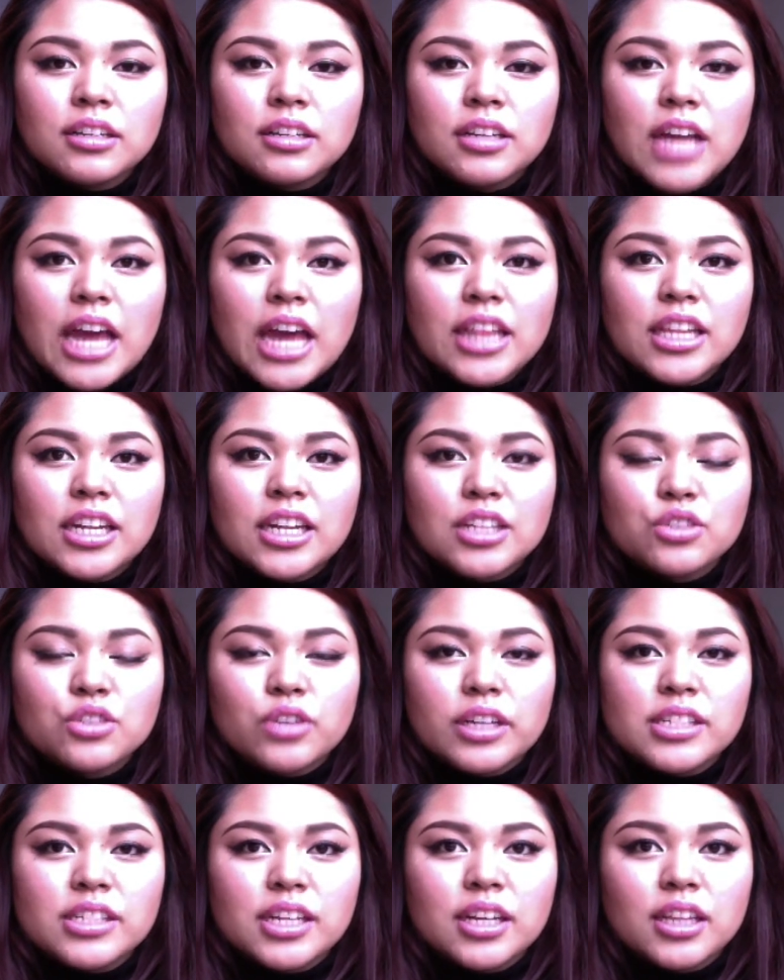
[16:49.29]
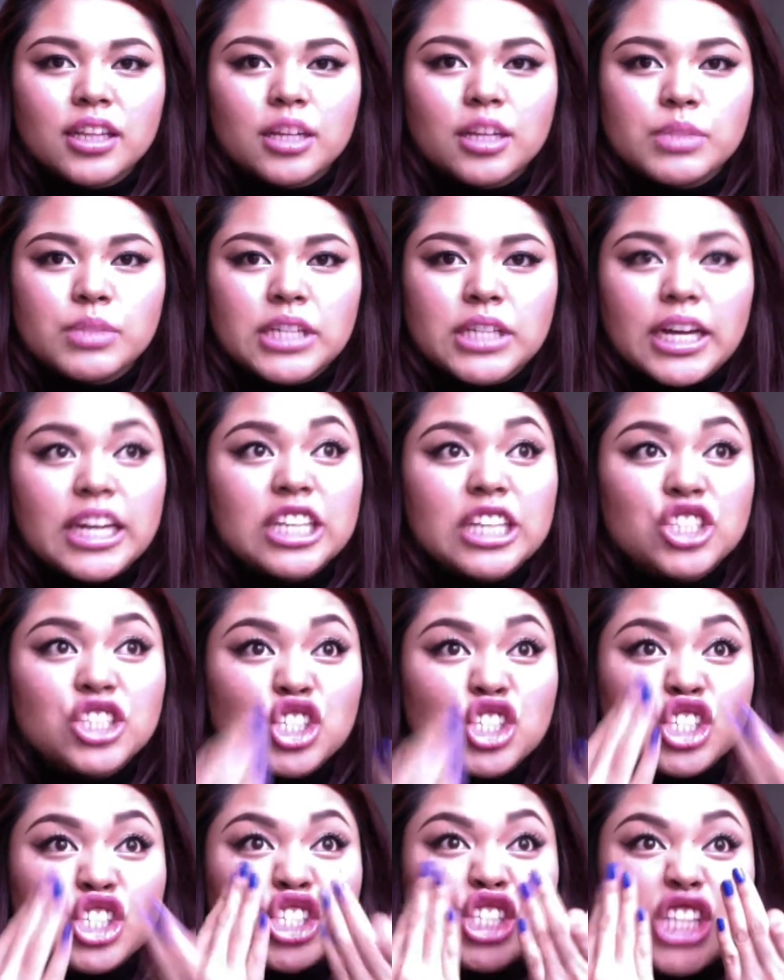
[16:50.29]
and then it dries like a lipstick, and it
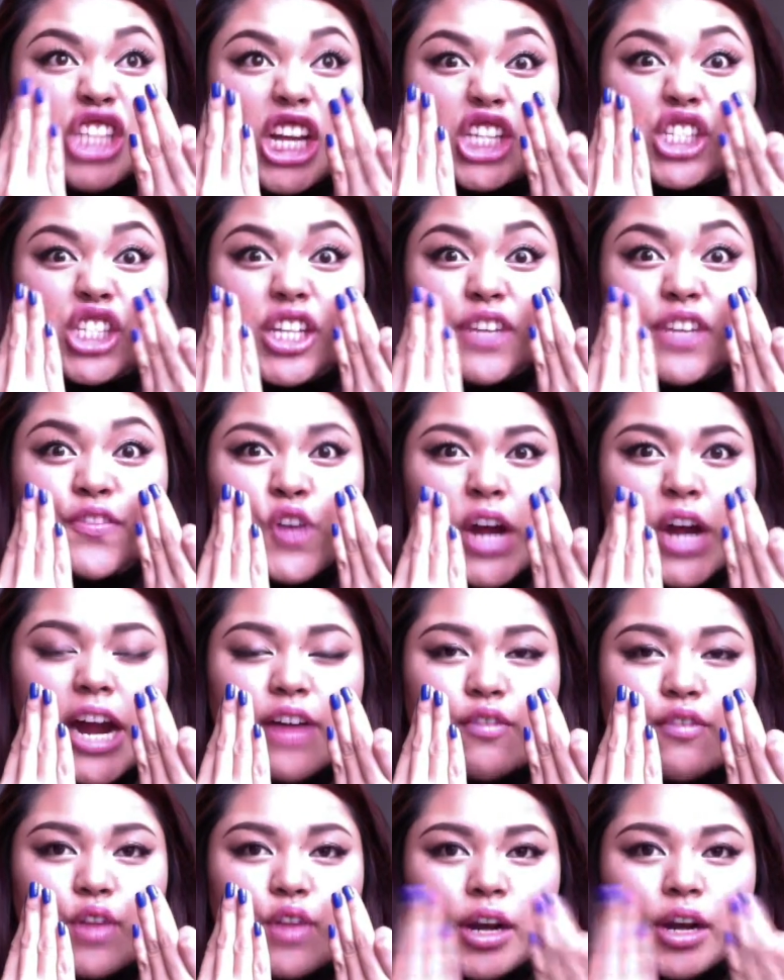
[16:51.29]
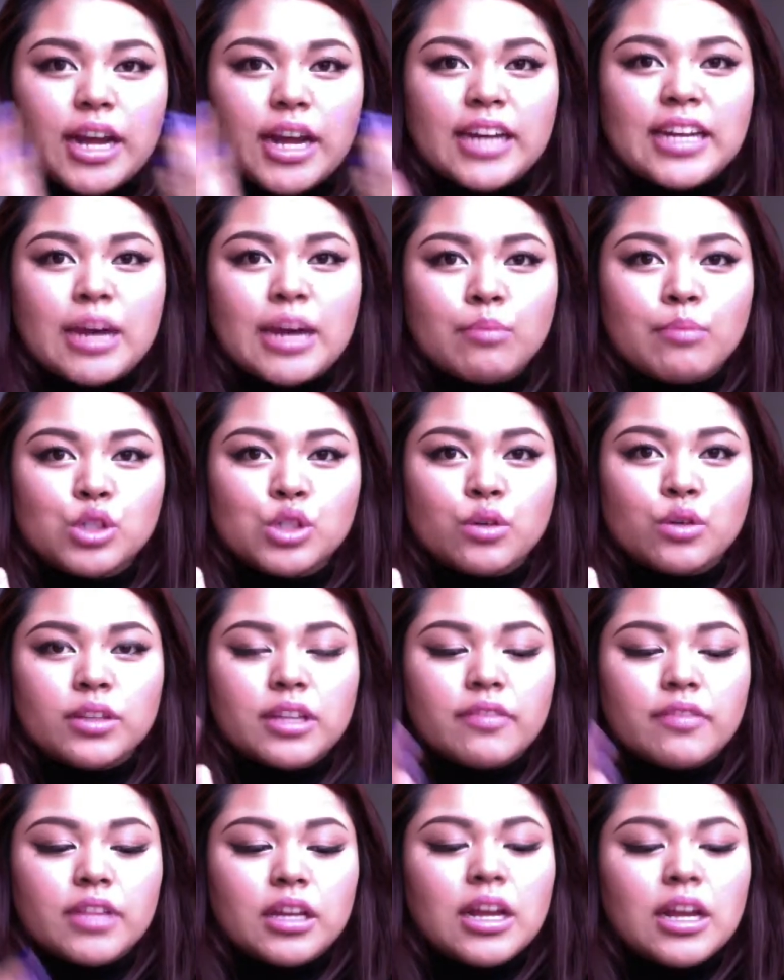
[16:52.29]
just stays there forever, and I'm so in
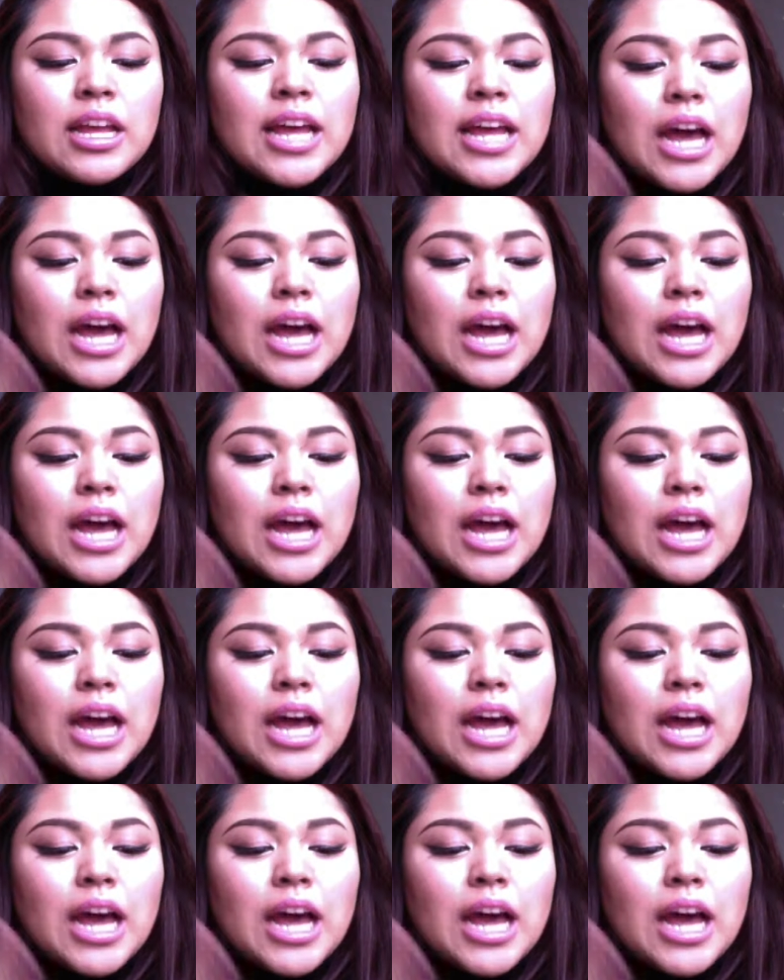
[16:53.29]
love with it.